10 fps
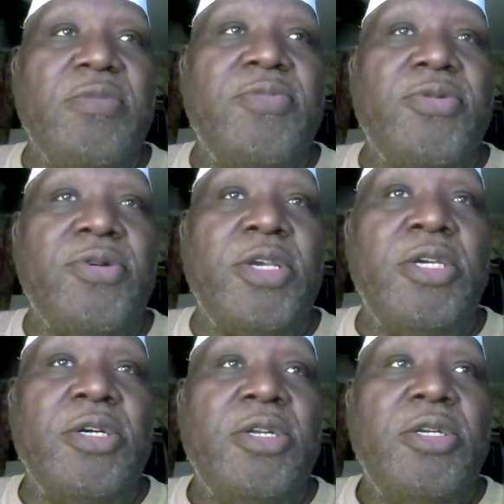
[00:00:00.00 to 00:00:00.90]
the
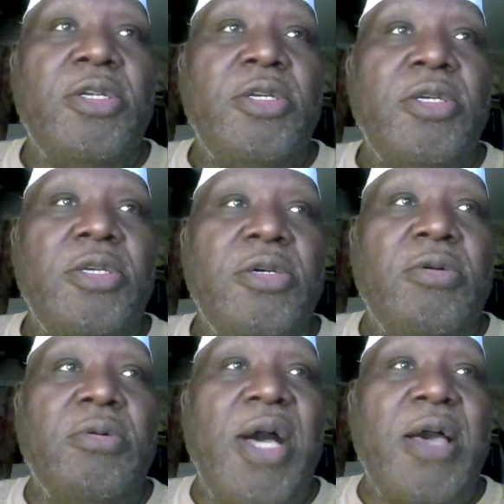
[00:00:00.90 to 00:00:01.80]
thing
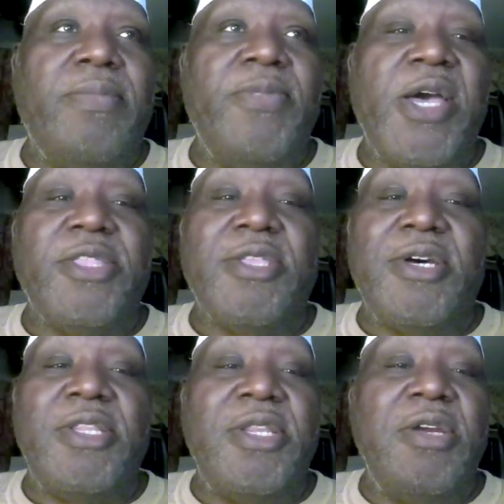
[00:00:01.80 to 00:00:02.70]
with
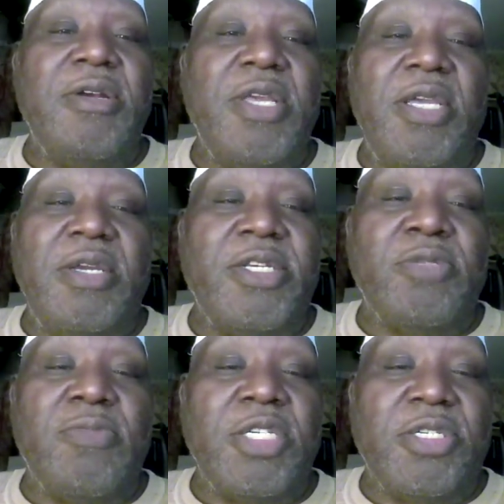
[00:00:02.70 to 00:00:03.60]
Fellow the Boy is that
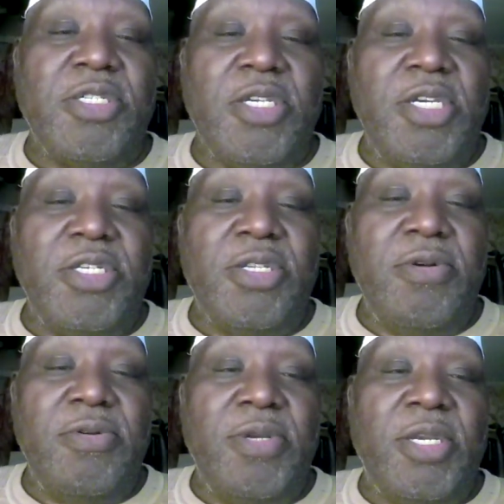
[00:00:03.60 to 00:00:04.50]
what you see
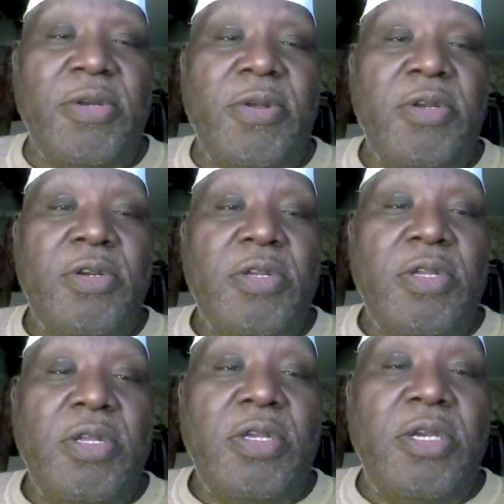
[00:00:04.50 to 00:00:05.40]
is what you get.
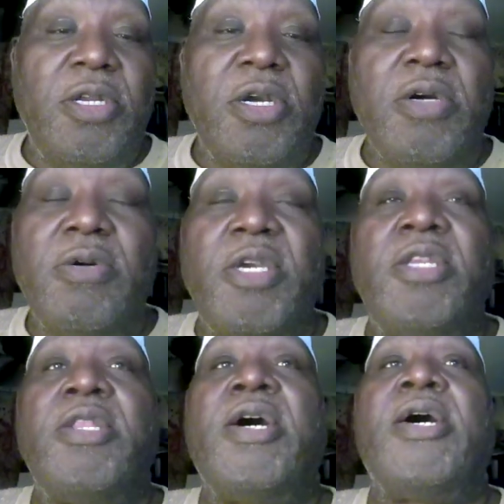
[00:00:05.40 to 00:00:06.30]

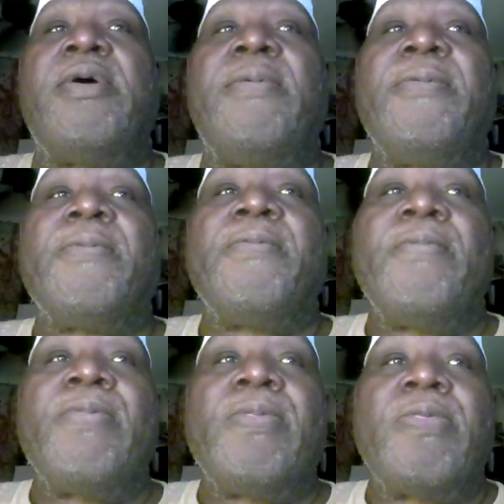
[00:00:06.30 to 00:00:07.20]
Fellow the
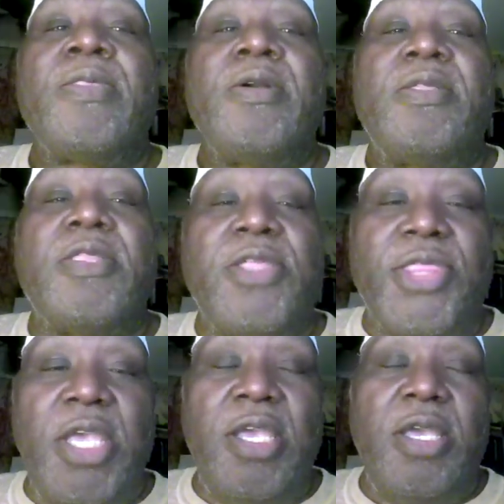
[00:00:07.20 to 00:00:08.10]
Boy is
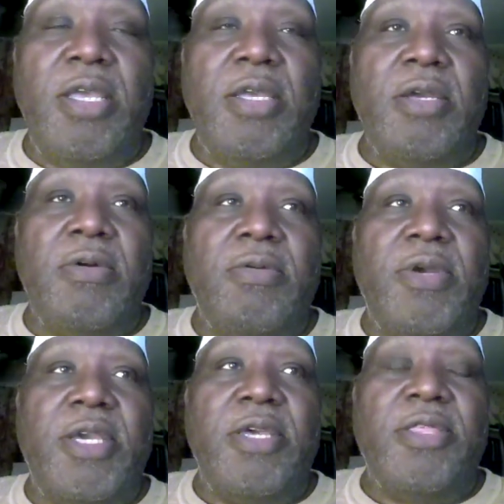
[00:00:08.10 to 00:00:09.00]
honestly
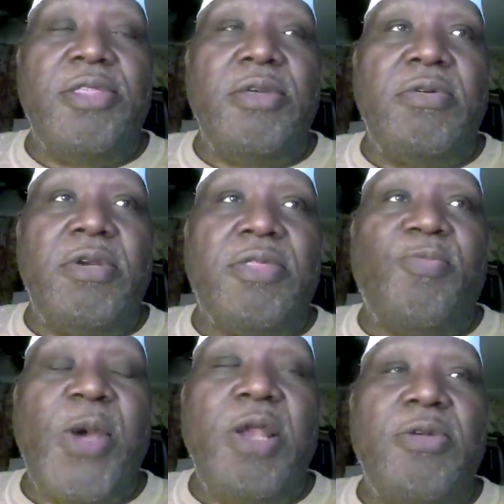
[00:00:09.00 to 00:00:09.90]
out there.
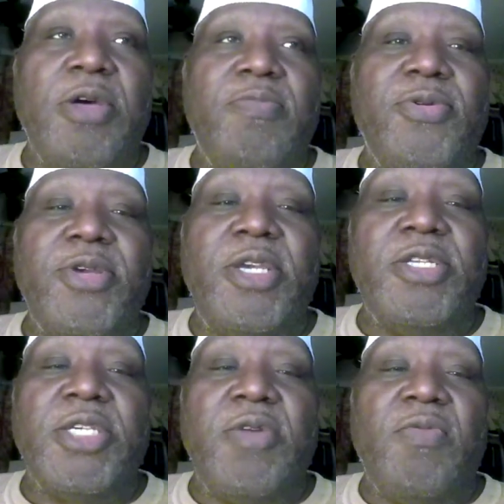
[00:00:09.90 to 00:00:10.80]
You
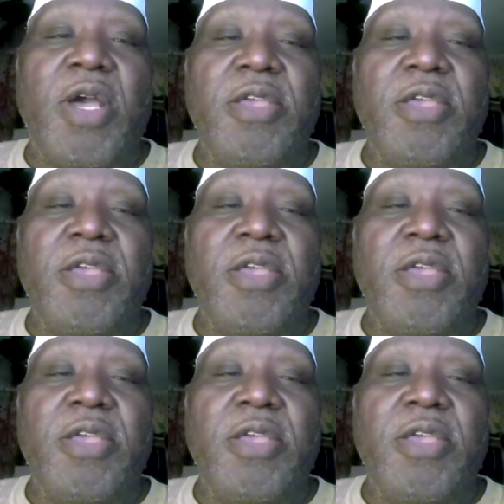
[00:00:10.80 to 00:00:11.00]
know,